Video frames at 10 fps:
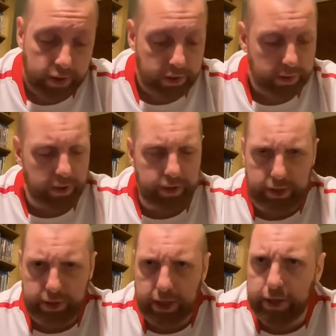So then they
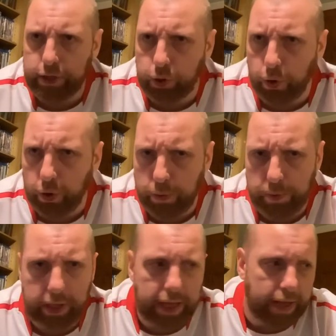sit and they talk, and we
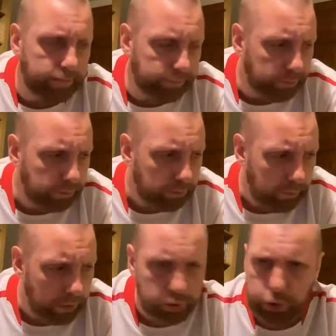get
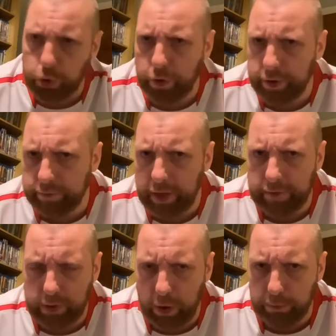the story of
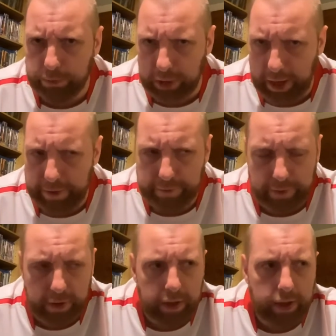David Holm's life,
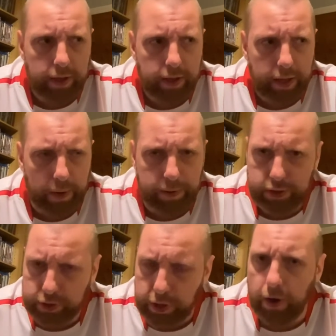how he
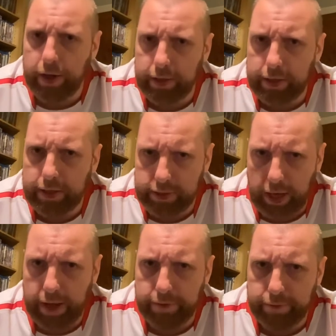started his
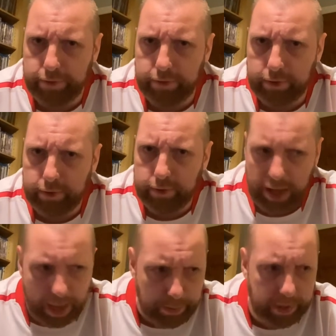life
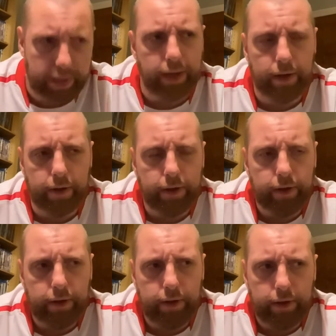happy,
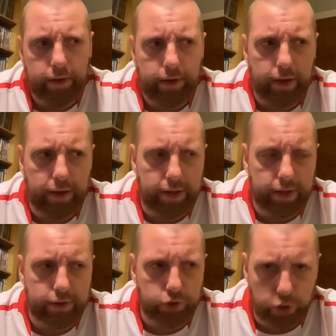and
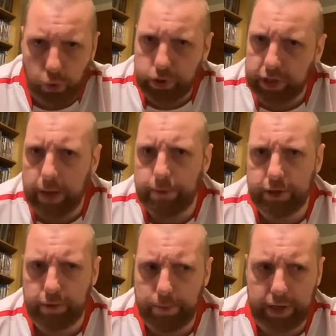then George came into
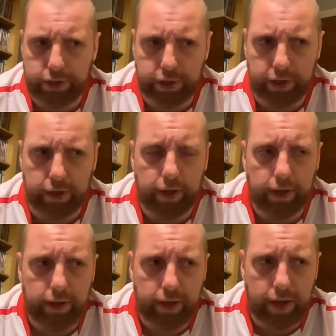the picture,
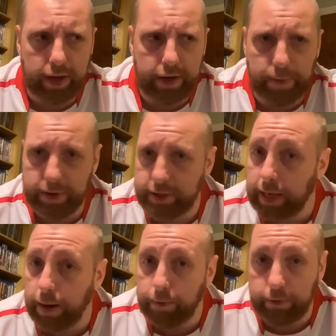and then it went
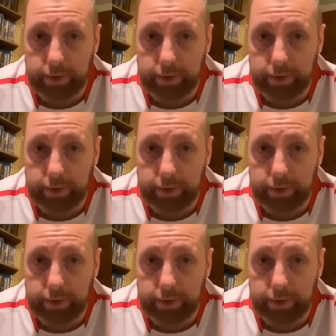south